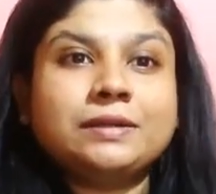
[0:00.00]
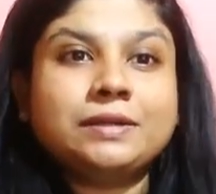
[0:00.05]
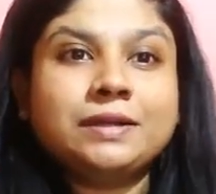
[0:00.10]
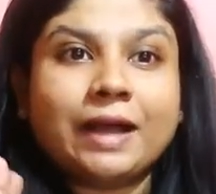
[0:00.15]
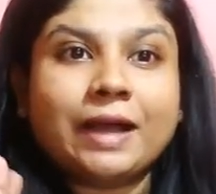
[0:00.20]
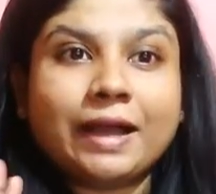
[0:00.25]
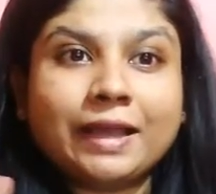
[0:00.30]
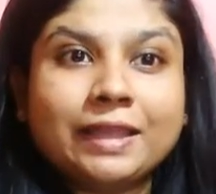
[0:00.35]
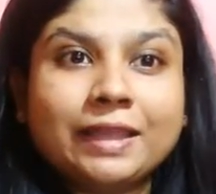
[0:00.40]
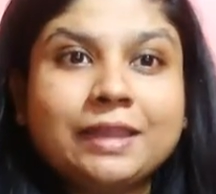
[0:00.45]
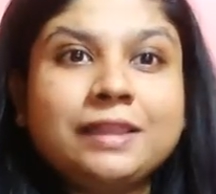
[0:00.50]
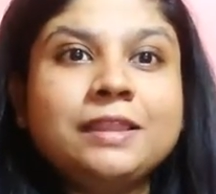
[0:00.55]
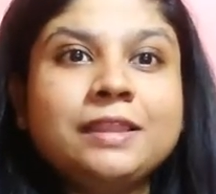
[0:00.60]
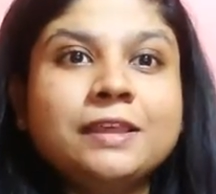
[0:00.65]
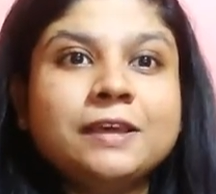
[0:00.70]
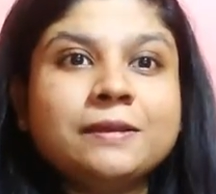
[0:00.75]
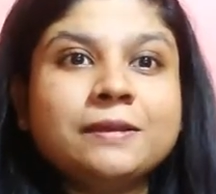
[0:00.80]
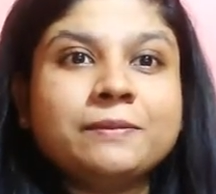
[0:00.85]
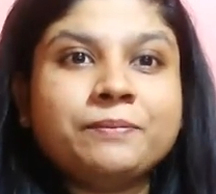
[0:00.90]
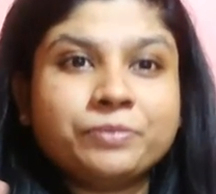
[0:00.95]
guide
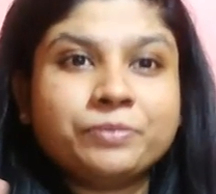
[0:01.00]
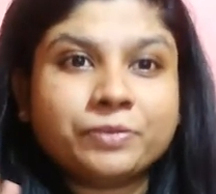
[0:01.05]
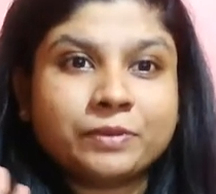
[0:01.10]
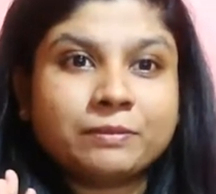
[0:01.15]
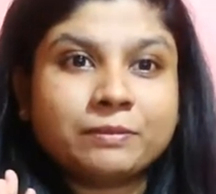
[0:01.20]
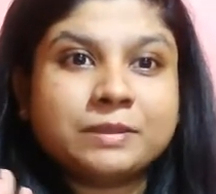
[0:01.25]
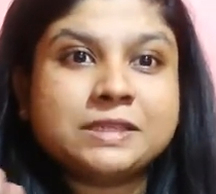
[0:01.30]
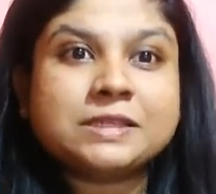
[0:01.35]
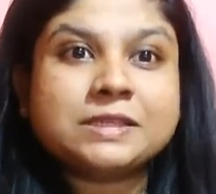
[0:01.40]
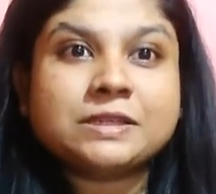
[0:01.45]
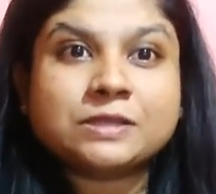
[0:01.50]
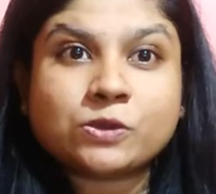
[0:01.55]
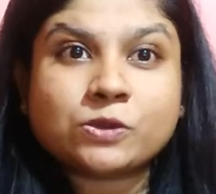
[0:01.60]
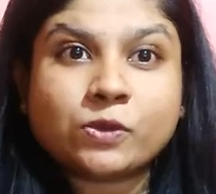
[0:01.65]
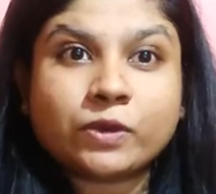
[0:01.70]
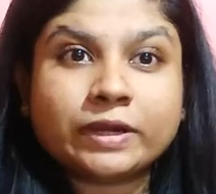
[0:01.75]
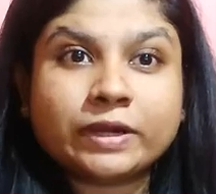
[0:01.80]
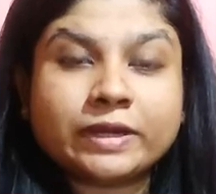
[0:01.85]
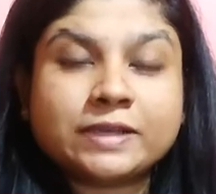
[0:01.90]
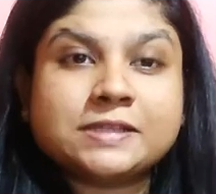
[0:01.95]
the business
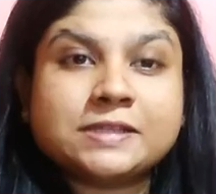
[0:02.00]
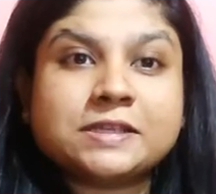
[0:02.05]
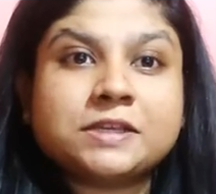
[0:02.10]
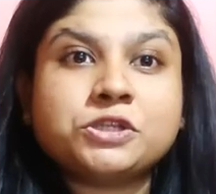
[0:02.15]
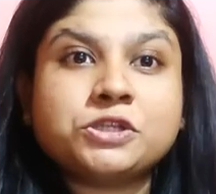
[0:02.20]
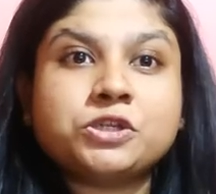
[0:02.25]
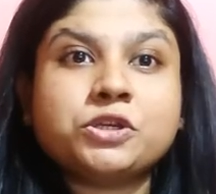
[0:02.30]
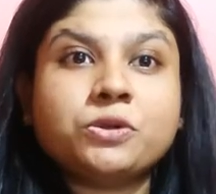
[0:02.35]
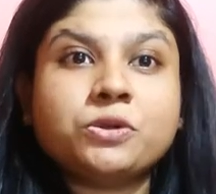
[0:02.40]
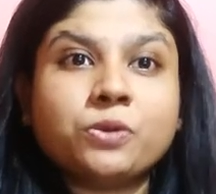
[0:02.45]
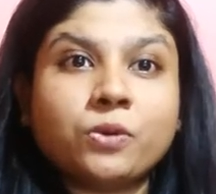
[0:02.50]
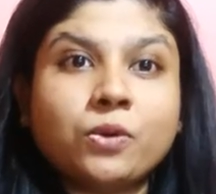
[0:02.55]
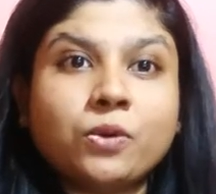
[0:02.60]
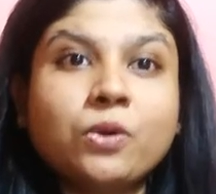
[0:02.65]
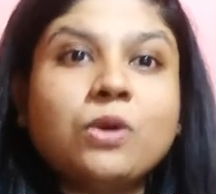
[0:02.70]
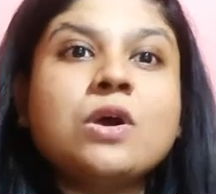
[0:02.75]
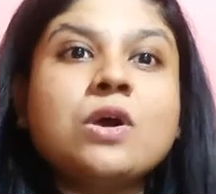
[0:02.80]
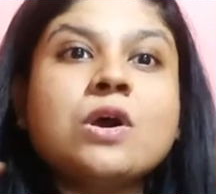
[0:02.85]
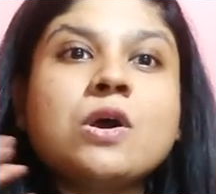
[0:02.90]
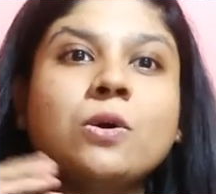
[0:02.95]
organization
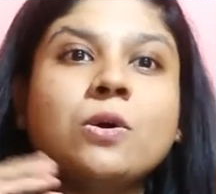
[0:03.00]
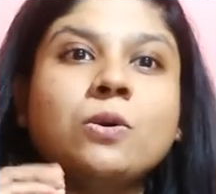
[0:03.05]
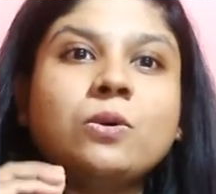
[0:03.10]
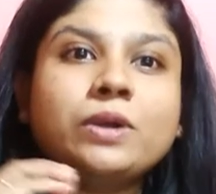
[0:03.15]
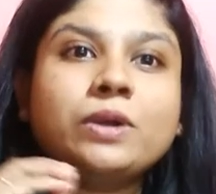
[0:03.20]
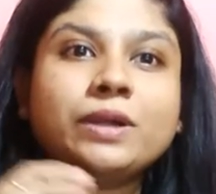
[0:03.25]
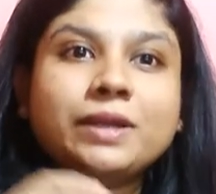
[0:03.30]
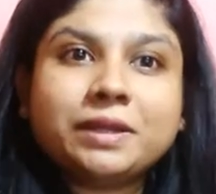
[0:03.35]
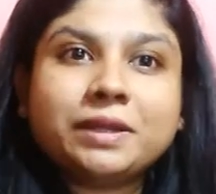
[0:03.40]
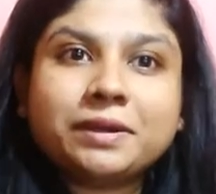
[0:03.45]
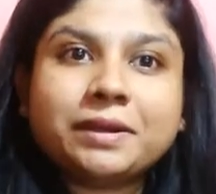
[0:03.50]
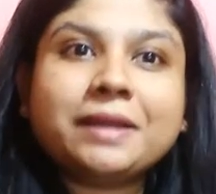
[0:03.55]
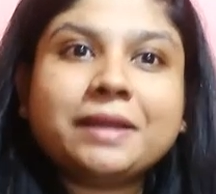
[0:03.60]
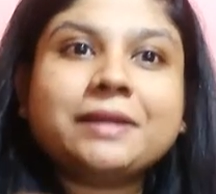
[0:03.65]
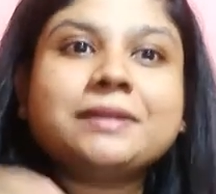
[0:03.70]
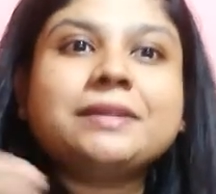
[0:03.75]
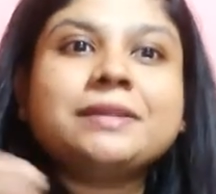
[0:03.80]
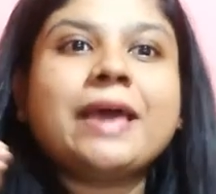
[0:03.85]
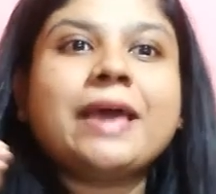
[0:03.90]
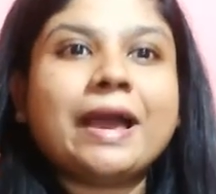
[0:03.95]
or who
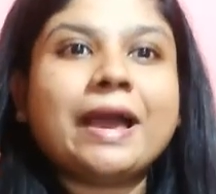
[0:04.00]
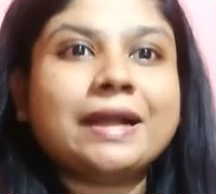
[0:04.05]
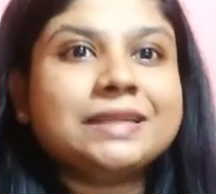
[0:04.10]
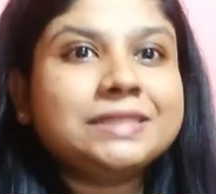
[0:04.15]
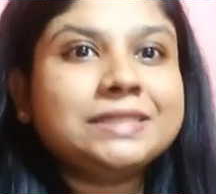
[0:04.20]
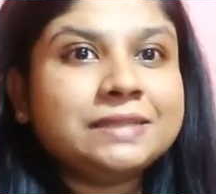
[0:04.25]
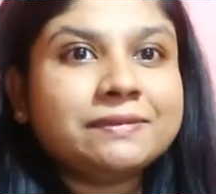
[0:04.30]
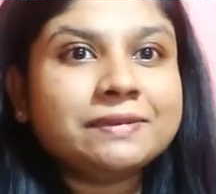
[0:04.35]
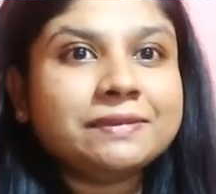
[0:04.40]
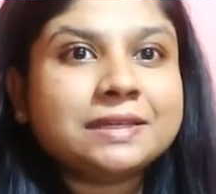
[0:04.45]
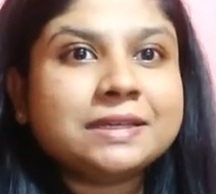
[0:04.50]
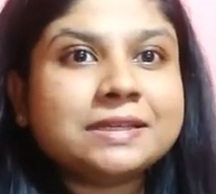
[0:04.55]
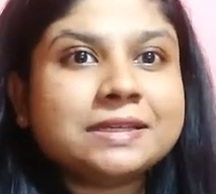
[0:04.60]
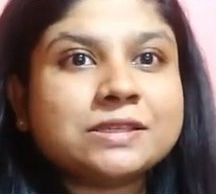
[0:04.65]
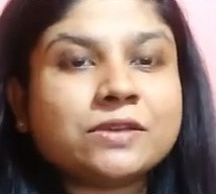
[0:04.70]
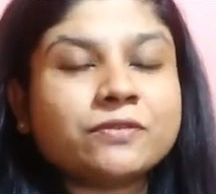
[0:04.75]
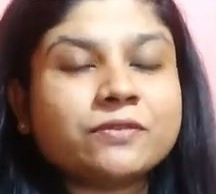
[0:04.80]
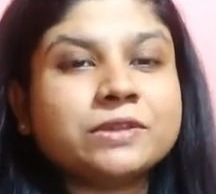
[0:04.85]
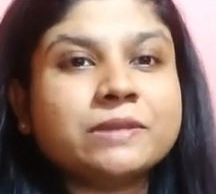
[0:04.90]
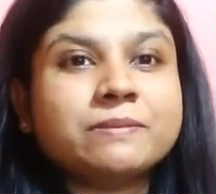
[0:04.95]
direct the
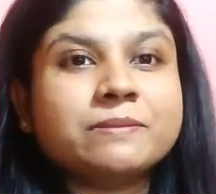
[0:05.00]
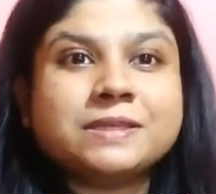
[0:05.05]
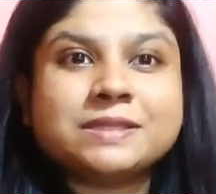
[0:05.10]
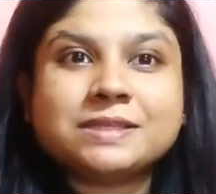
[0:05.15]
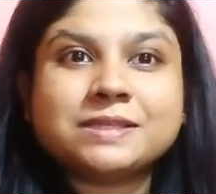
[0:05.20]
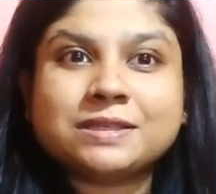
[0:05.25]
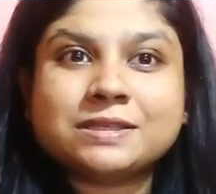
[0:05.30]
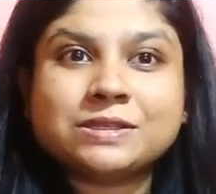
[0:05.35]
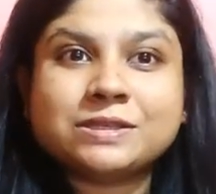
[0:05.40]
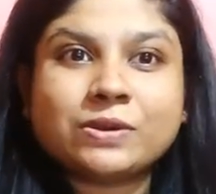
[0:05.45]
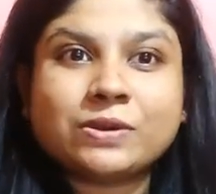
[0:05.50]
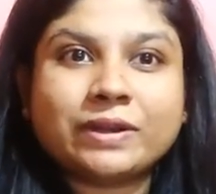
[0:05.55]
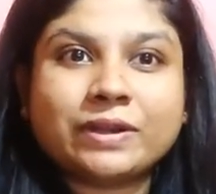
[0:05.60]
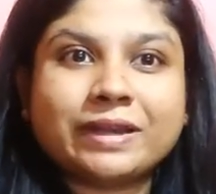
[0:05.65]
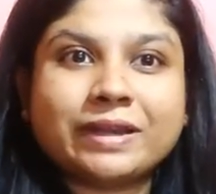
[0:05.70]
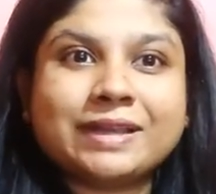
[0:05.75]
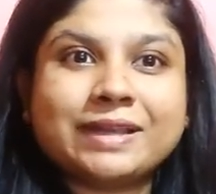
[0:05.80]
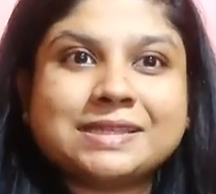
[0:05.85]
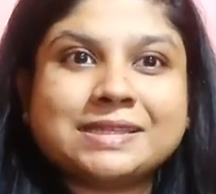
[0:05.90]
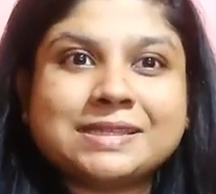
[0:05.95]
activities of the business
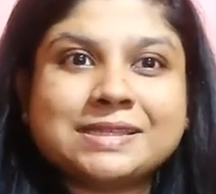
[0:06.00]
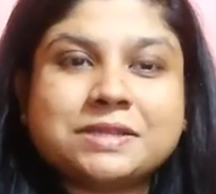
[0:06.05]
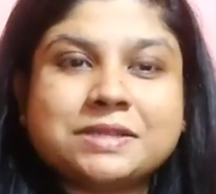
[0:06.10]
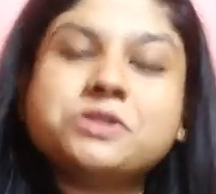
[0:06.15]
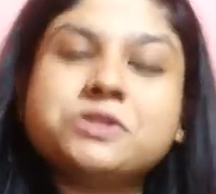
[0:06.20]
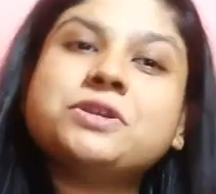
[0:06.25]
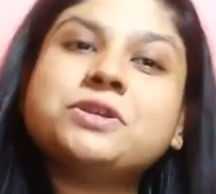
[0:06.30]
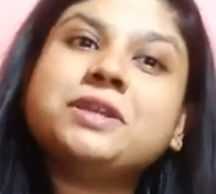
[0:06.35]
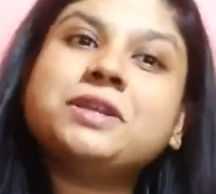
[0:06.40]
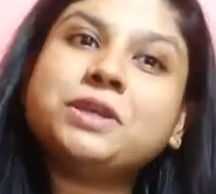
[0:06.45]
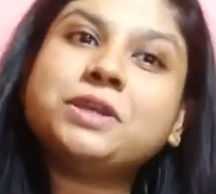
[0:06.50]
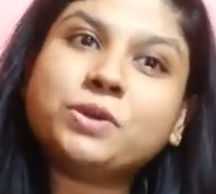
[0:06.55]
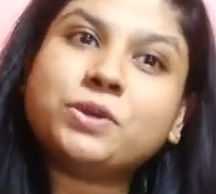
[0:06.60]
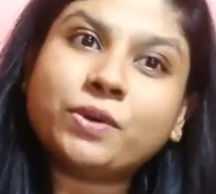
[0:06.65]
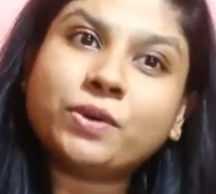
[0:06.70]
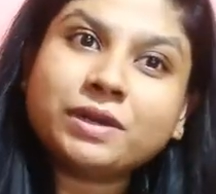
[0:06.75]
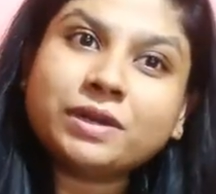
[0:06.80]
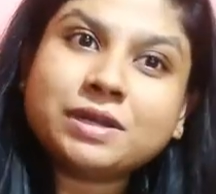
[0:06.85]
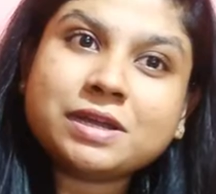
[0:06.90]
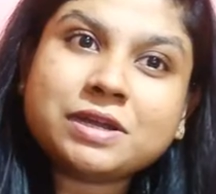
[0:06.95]
organization in
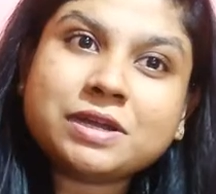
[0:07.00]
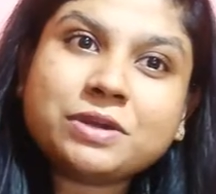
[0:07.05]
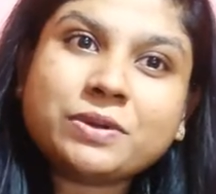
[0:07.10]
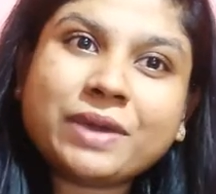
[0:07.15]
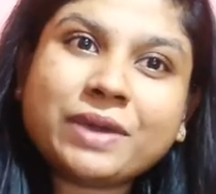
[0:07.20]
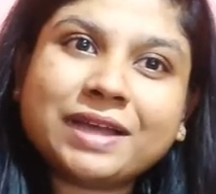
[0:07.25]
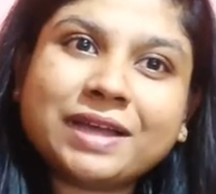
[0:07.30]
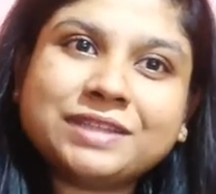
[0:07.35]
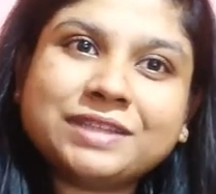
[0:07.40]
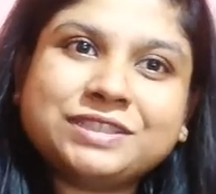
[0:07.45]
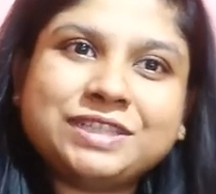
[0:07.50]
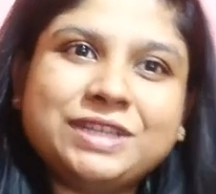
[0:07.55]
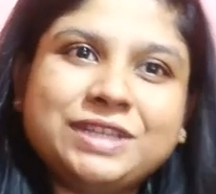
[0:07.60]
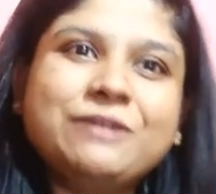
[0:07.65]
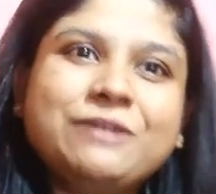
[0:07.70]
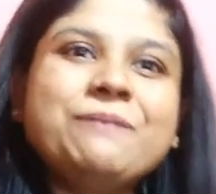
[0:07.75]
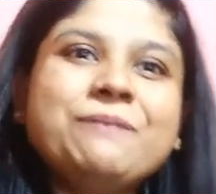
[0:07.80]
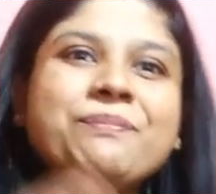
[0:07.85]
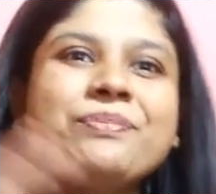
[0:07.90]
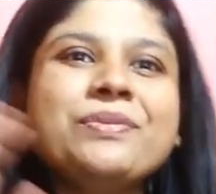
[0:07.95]
order to
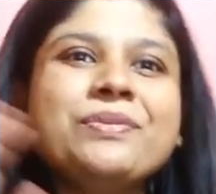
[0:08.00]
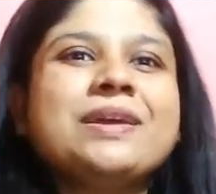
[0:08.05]
achieve